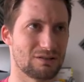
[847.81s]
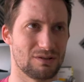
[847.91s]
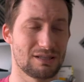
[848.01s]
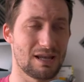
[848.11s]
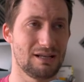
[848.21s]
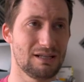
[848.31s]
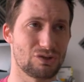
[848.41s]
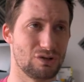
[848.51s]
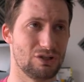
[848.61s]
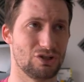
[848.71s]
So they're
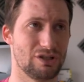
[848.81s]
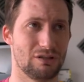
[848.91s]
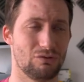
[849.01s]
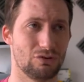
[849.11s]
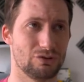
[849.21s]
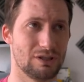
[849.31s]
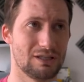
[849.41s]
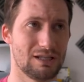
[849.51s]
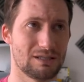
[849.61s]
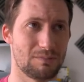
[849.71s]
literally just in the wrong order.
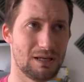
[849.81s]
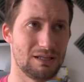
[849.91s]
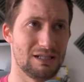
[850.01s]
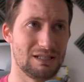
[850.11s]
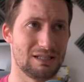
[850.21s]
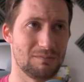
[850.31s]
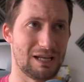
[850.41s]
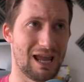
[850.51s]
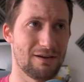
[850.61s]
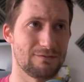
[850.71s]
This bit needs to
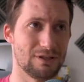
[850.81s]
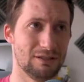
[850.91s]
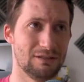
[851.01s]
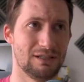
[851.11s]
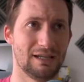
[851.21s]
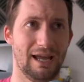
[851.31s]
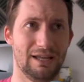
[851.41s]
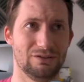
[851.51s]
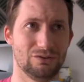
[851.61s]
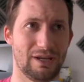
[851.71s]
be after
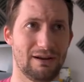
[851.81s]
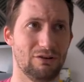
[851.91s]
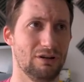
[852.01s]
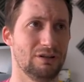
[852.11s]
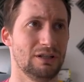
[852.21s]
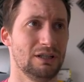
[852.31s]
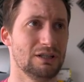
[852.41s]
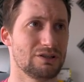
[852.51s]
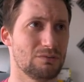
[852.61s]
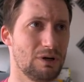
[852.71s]
handle error.
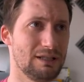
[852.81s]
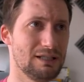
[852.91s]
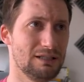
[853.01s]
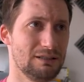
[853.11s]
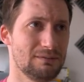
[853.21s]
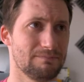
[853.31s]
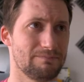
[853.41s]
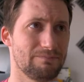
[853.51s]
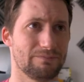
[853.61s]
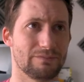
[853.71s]
So what I did,
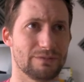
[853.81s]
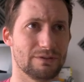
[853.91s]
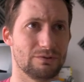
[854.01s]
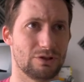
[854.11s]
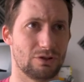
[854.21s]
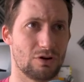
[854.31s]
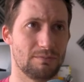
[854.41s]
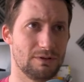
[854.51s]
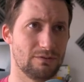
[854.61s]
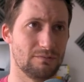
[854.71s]
so I'm just going to
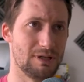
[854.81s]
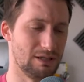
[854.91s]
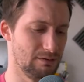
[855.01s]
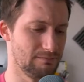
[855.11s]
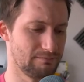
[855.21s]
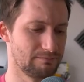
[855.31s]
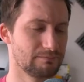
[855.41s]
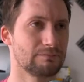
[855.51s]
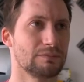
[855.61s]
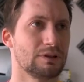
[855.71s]
copy it from here,
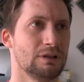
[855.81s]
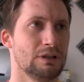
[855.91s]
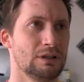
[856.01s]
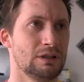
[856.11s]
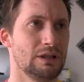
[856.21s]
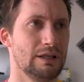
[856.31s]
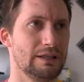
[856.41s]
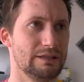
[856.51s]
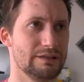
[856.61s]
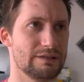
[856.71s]

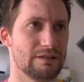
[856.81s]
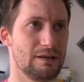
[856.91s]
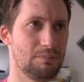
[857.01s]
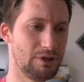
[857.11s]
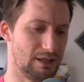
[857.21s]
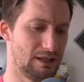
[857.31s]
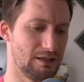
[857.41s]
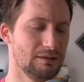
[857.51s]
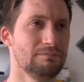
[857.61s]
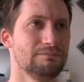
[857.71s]
is I put it here.